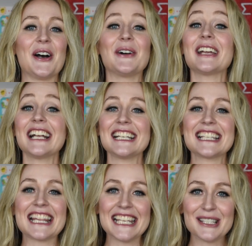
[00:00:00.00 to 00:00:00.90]
Okay
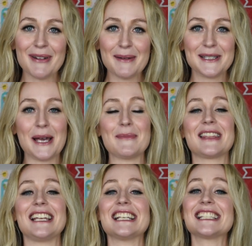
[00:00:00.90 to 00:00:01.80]
guys, this wraps up
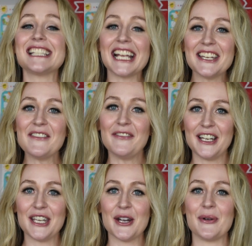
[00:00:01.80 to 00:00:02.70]
the second
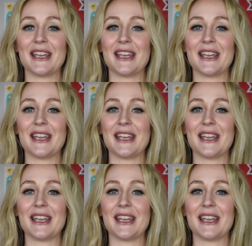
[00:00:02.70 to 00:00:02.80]
video